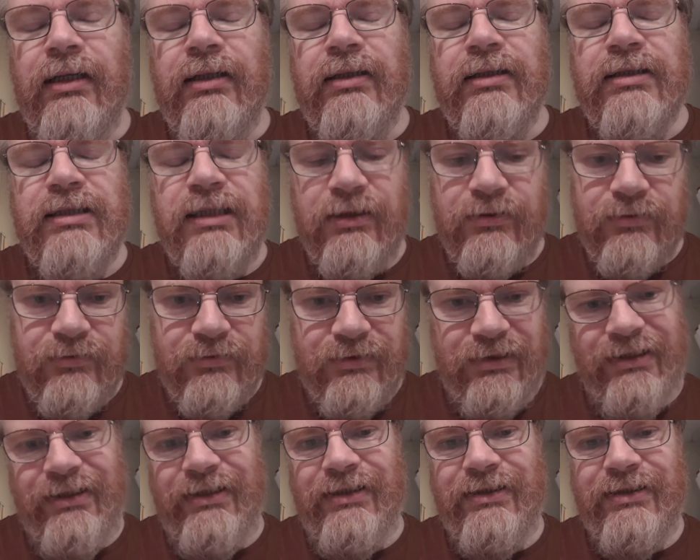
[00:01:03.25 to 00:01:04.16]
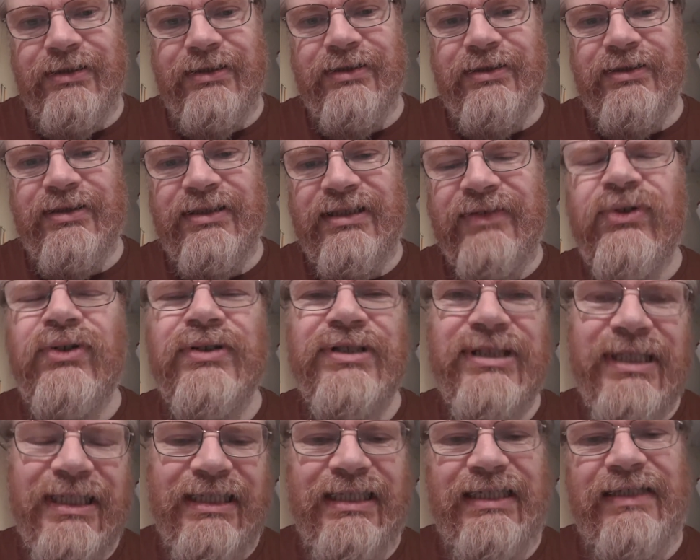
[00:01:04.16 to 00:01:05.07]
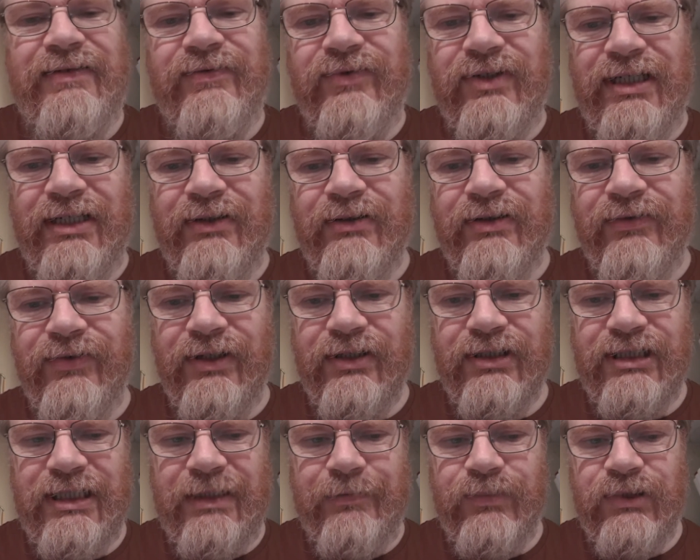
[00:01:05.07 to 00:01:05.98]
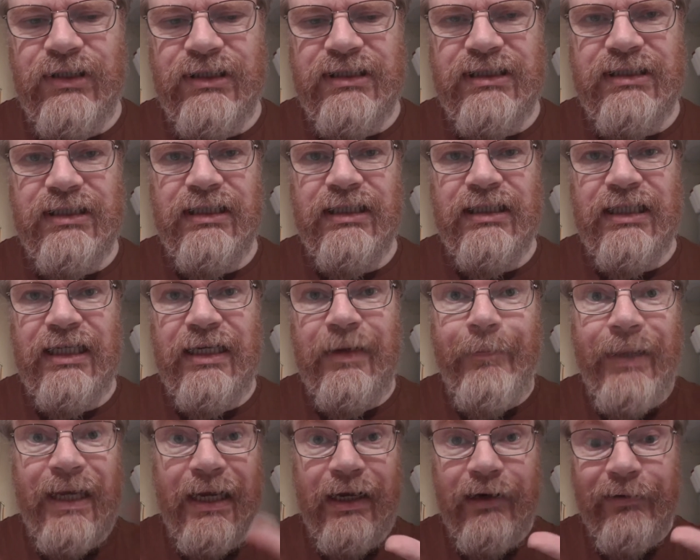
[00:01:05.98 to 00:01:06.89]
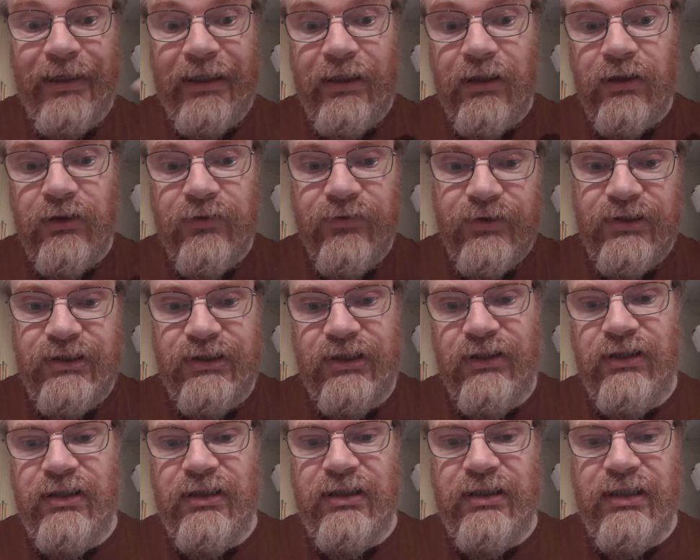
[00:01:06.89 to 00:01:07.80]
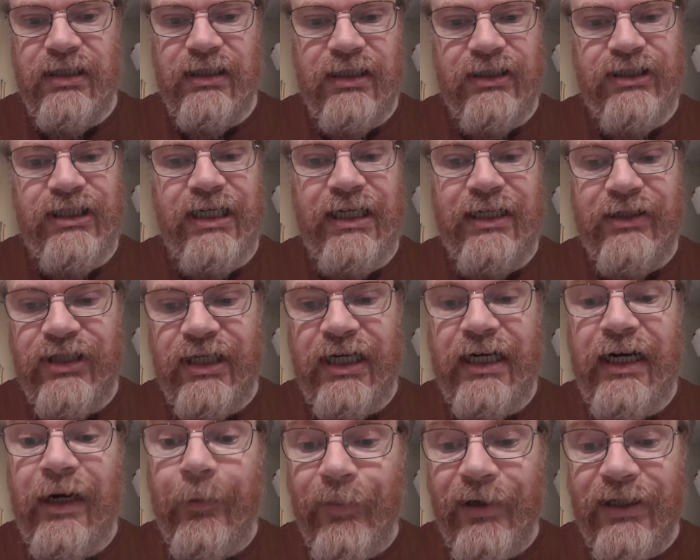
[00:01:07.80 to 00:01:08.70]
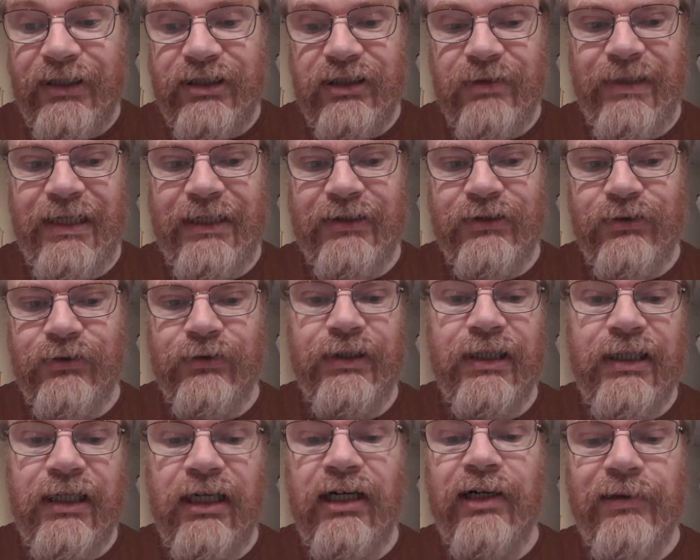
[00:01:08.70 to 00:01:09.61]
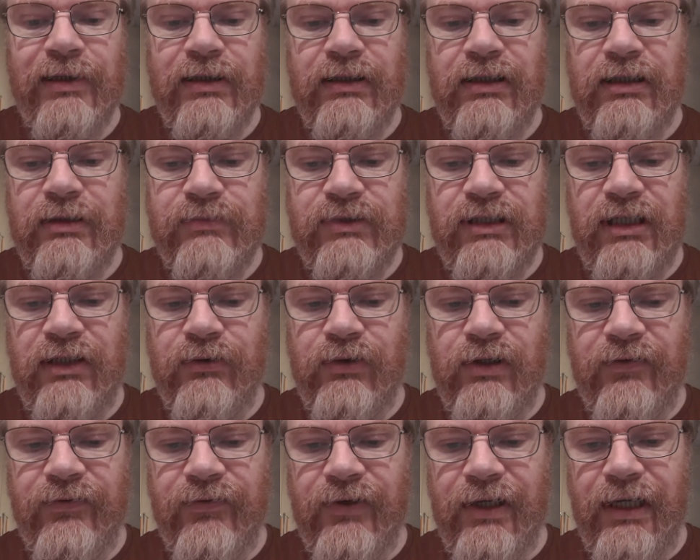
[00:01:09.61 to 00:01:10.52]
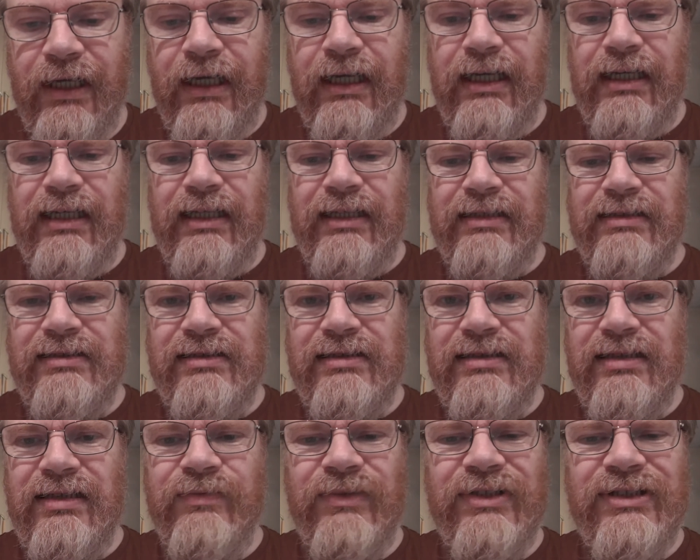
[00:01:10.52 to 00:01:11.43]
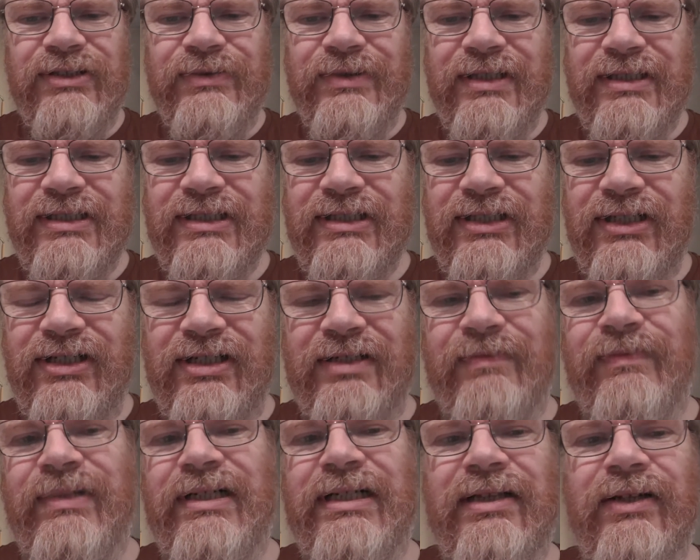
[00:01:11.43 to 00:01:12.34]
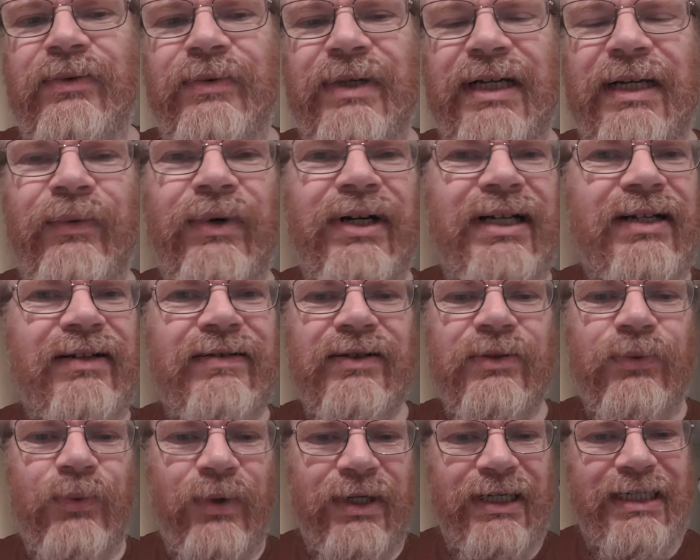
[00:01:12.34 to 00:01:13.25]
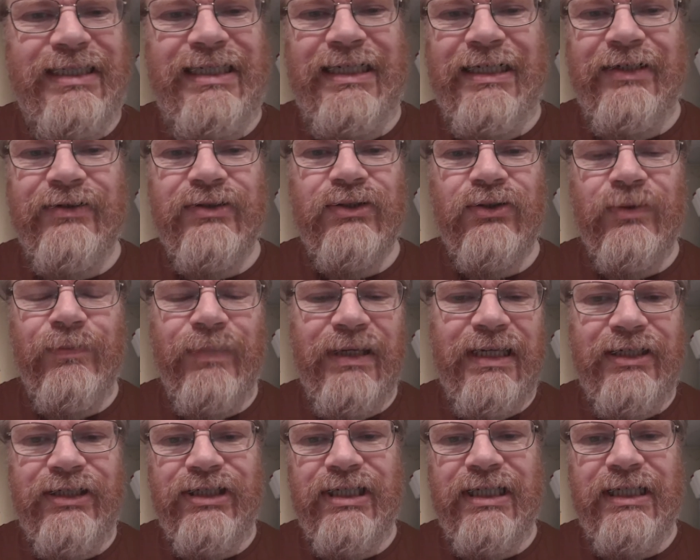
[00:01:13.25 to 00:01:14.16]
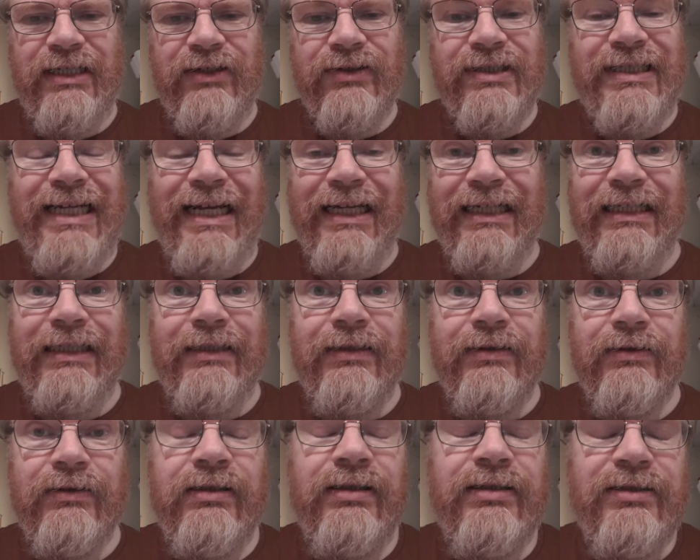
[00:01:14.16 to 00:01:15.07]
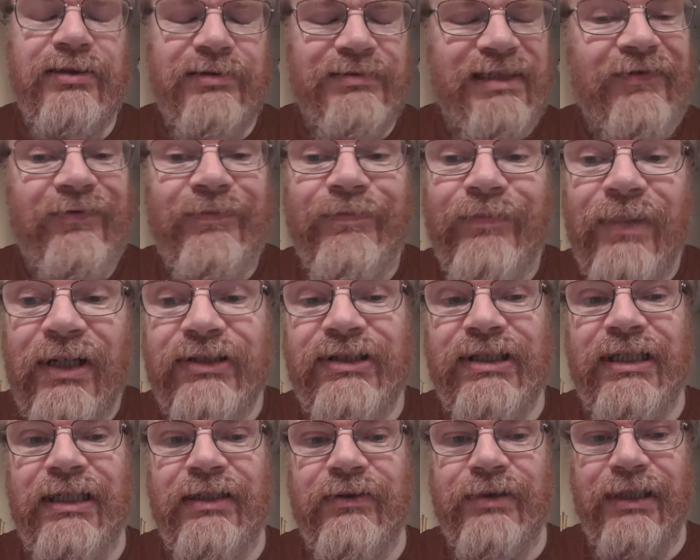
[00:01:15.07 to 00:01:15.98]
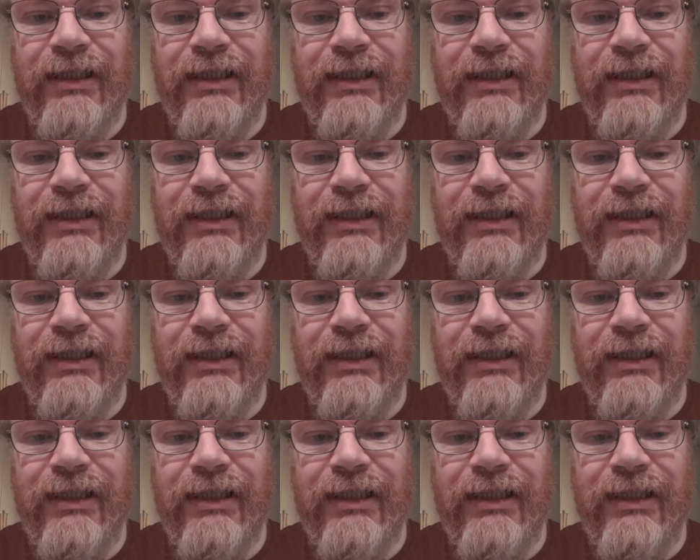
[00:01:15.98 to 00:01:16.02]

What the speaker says: So, you've all seen that video of their ship just suddenly appearing over CERN, and the change in air pressure makes all the car alarms go off. And what's with CERN, by the way? Why not the White House, or Beijing, or Delhi, or even Moscow?